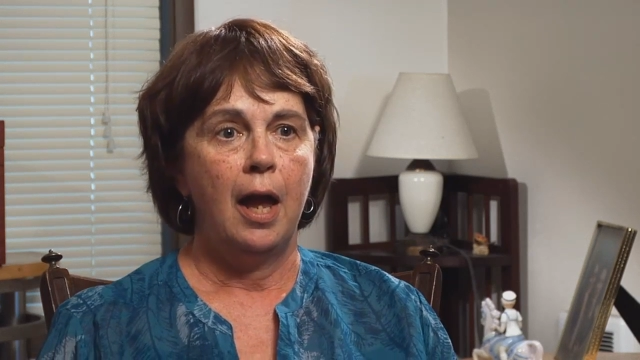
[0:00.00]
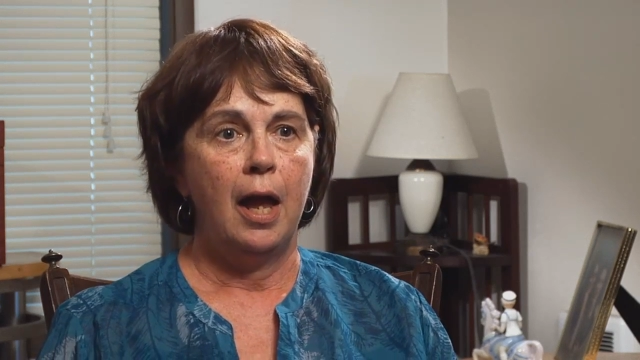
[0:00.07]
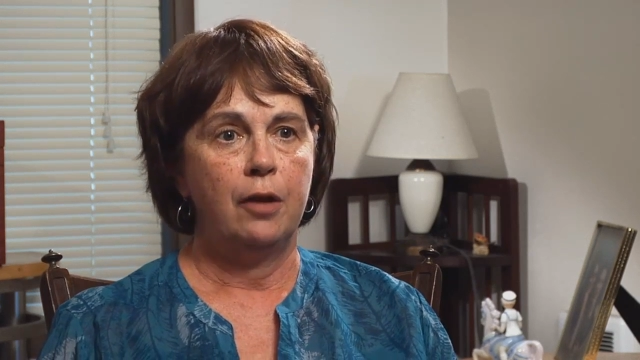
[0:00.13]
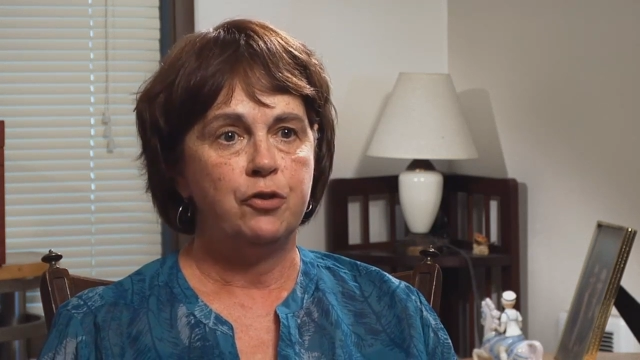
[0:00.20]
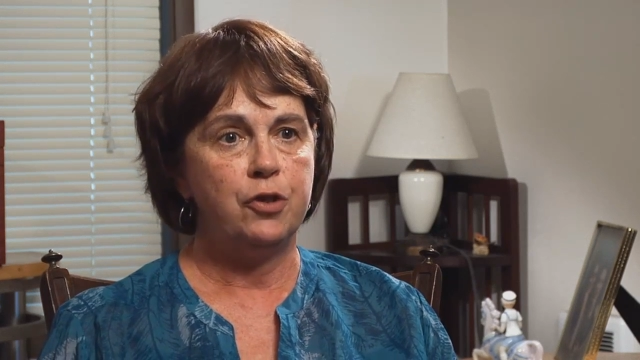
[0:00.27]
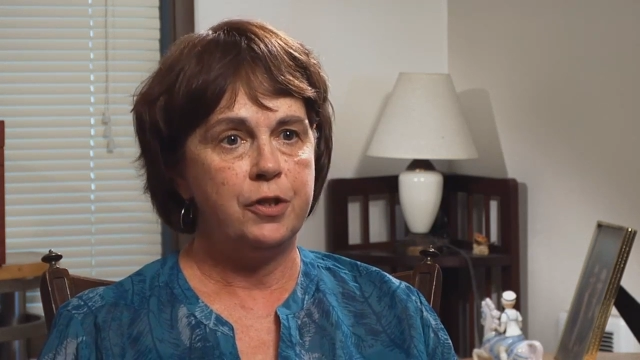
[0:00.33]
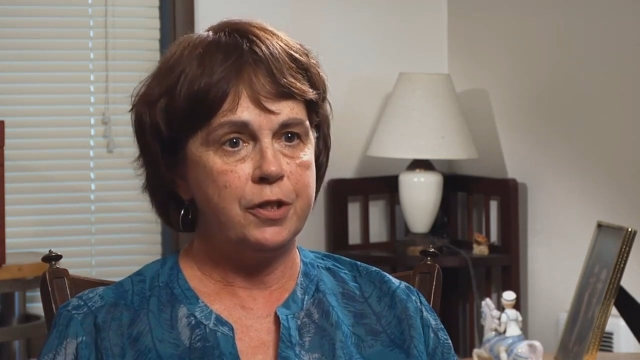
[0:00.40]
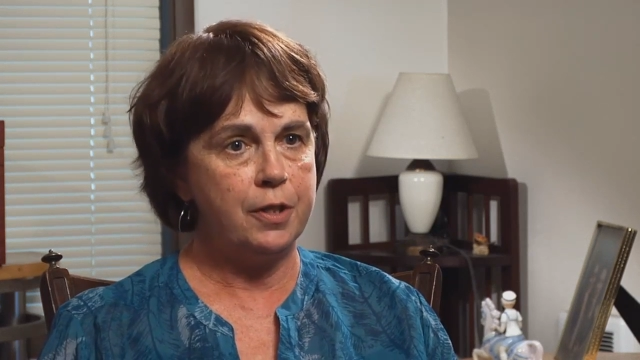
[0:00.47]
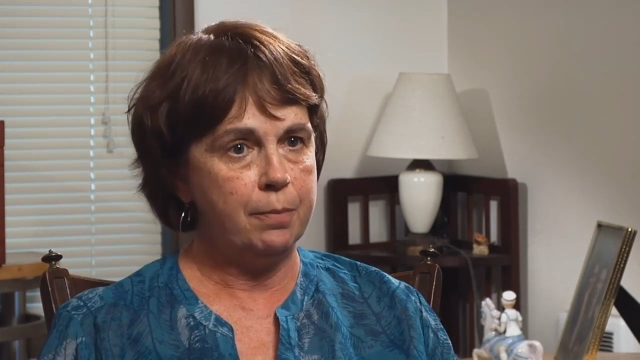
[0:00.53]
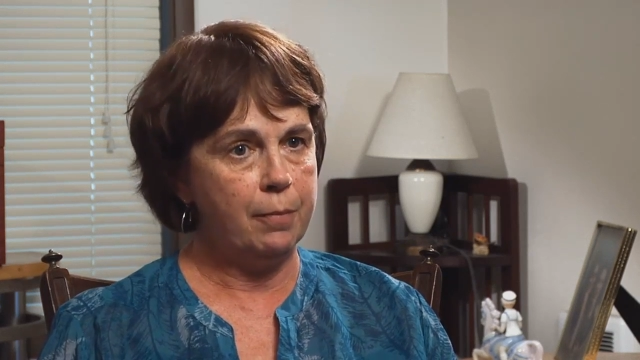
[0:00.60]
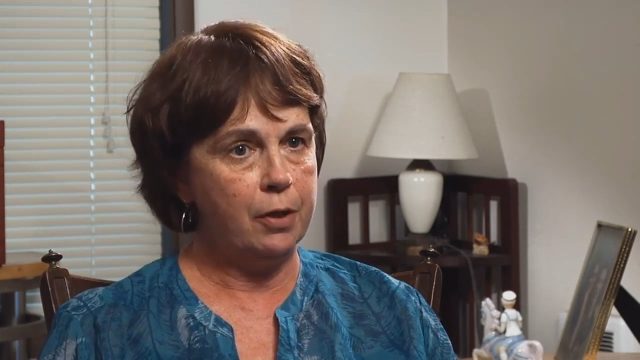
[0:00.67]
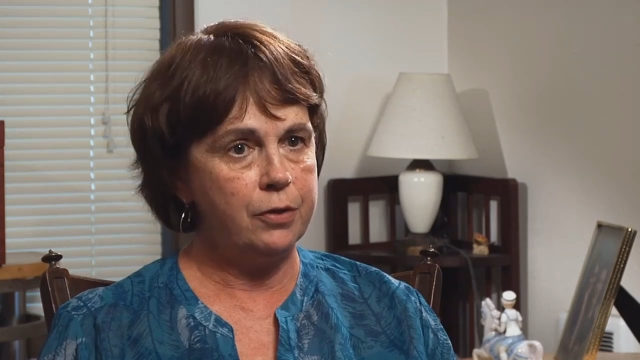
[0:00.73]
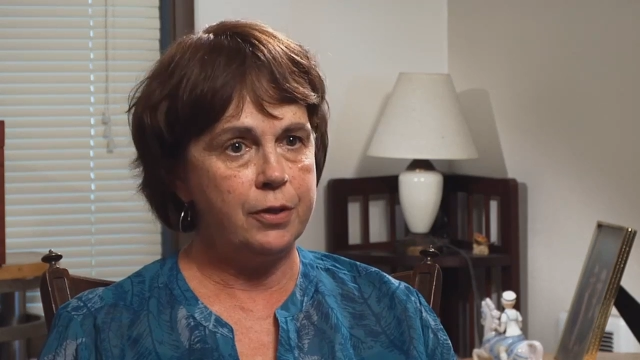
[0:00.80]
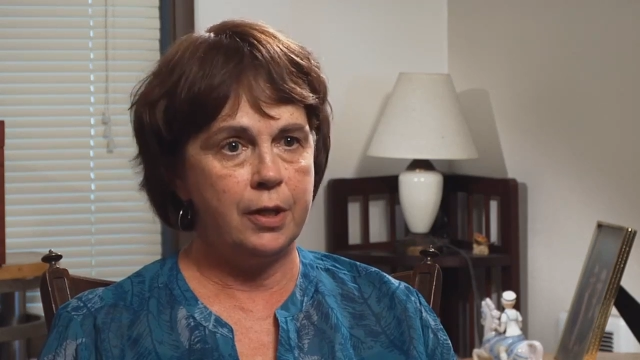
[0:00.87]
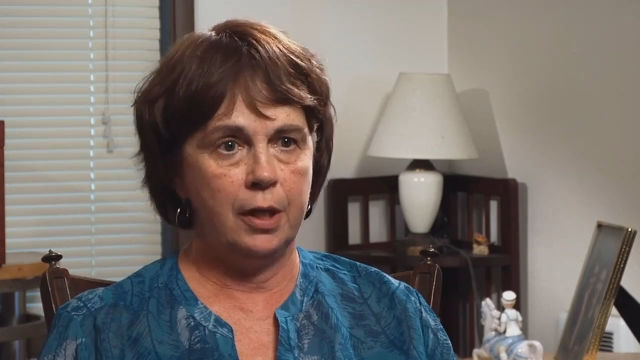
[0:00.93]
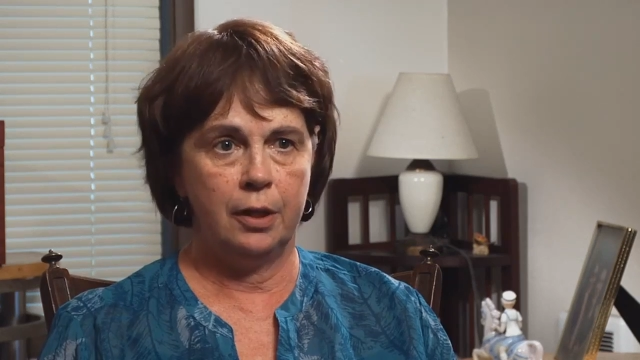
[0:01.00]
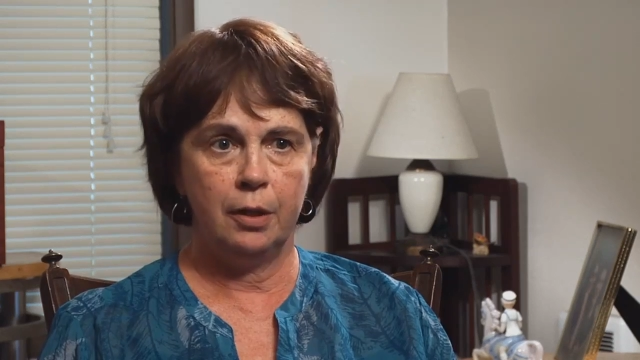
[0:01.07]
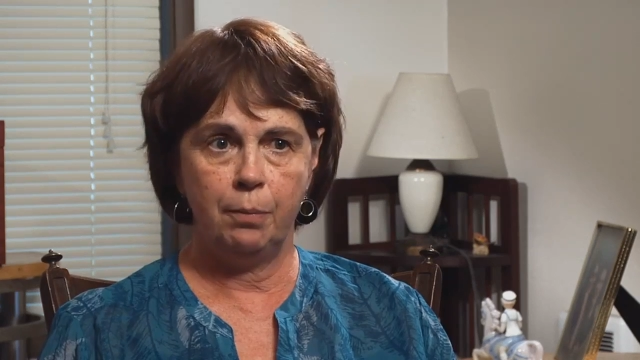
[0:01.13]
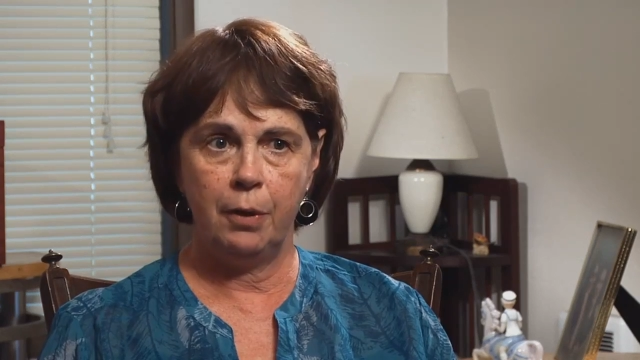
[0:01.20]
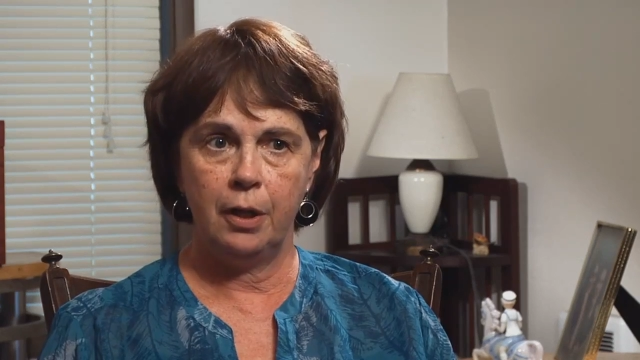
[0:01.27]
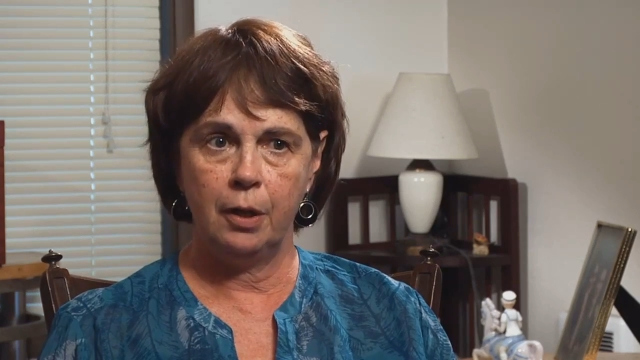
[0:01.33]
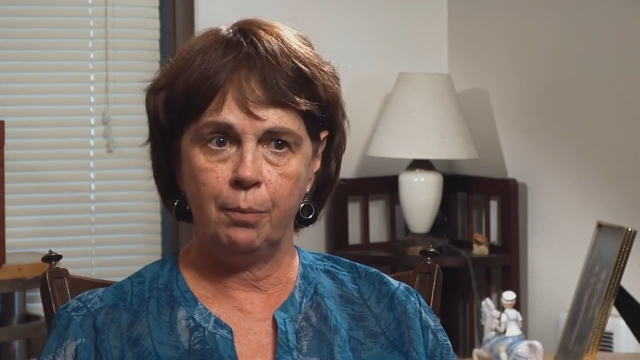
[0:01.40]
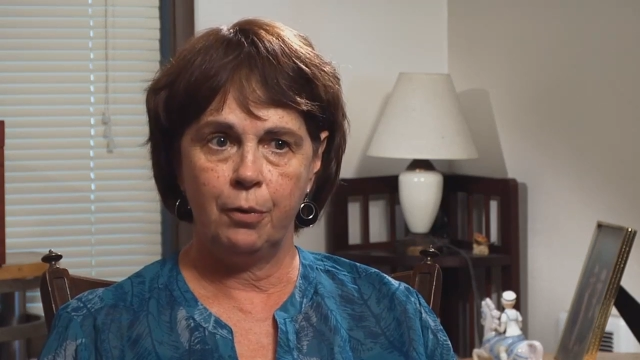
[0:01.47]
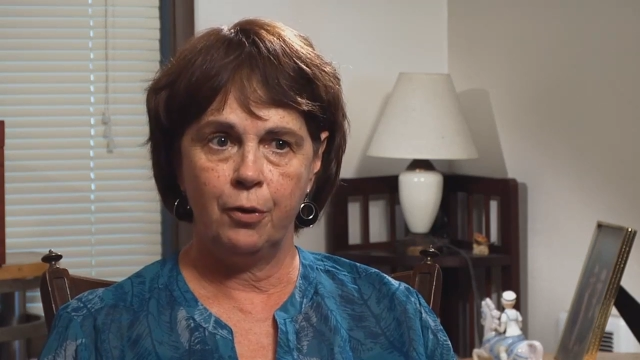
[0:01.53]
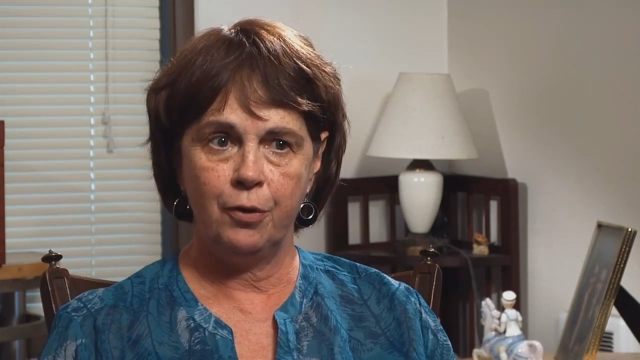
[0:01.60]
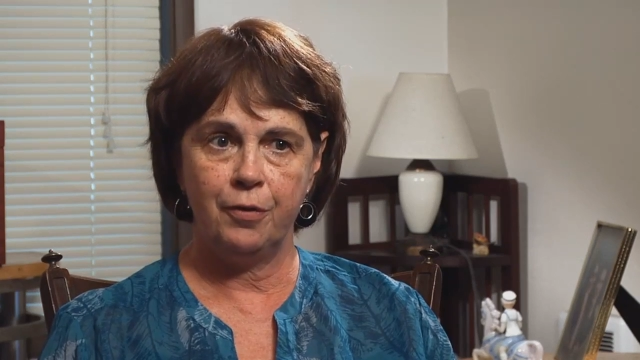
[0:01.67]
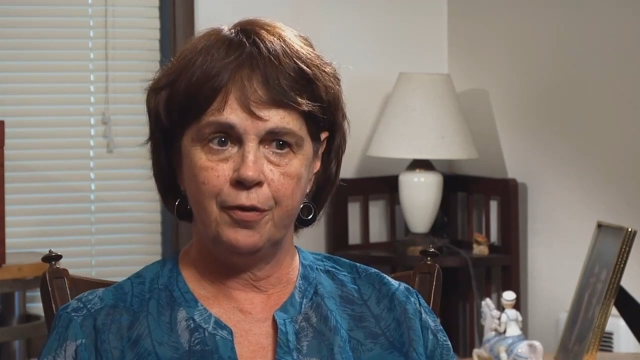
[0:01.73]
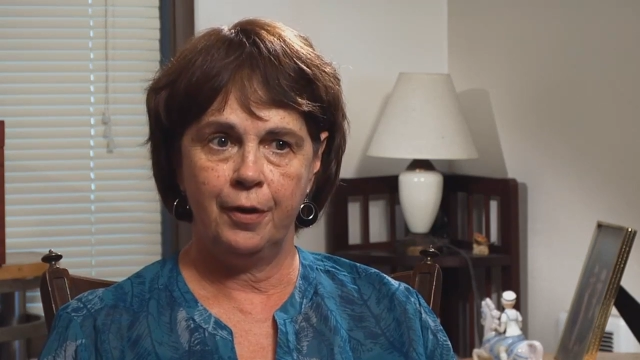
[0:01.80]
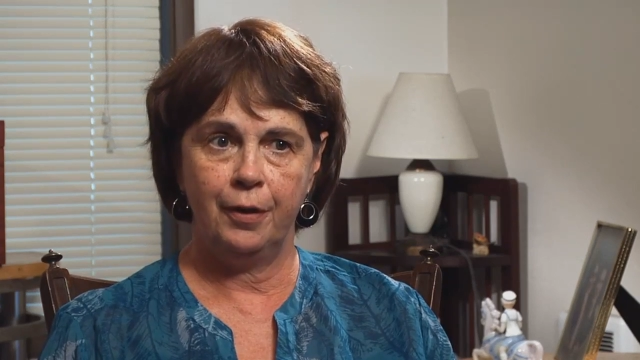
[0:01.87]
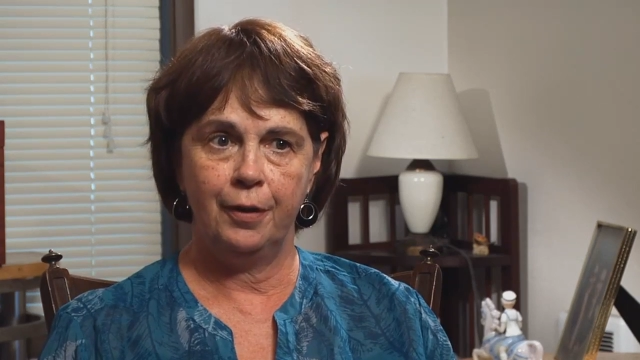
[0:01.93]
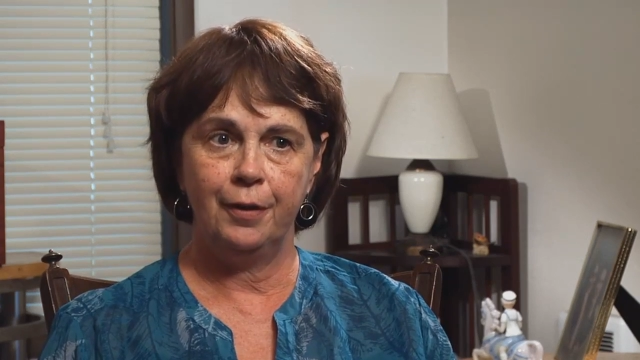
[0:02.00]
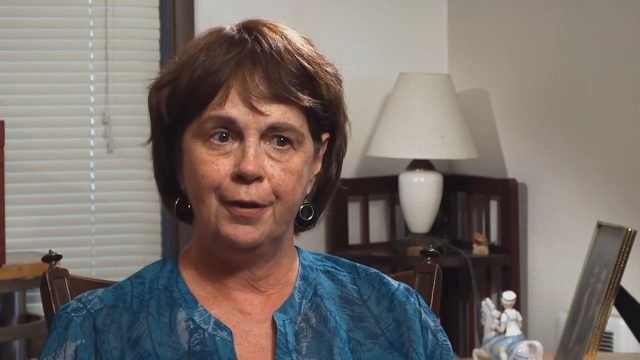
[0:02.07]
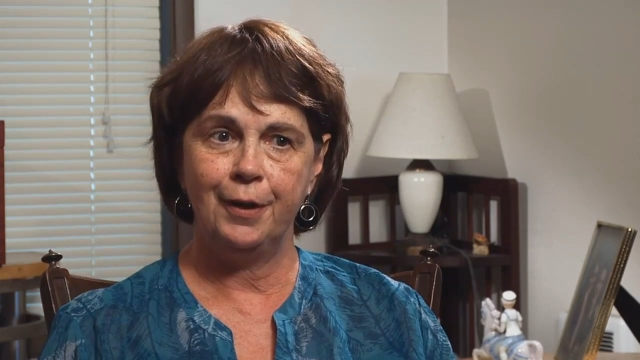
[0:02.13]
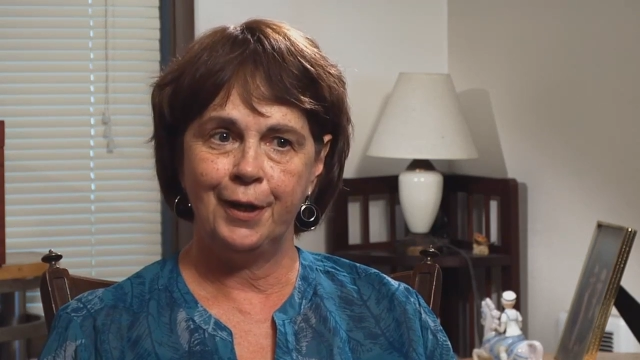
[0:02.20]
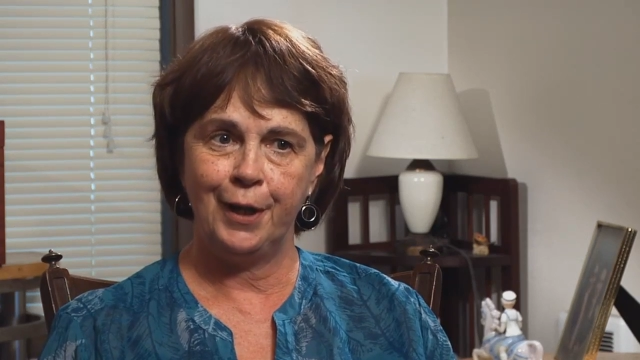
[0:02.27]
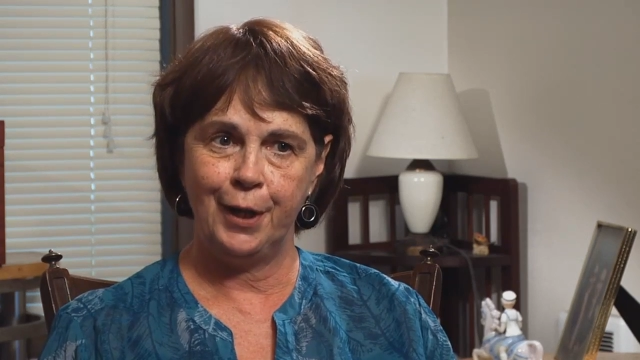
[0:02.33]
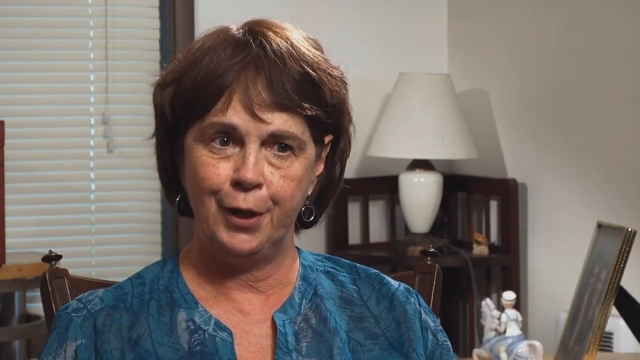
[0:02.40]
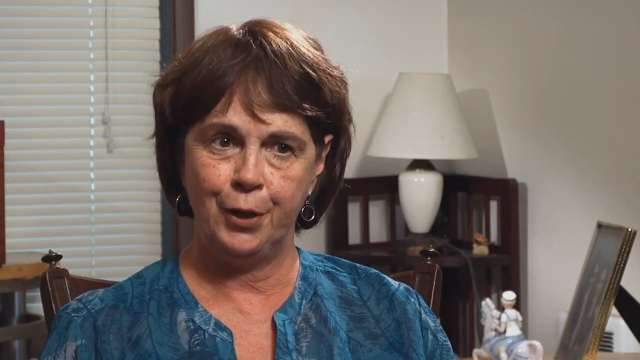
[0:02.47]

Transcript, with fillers: and she's the most independent person that I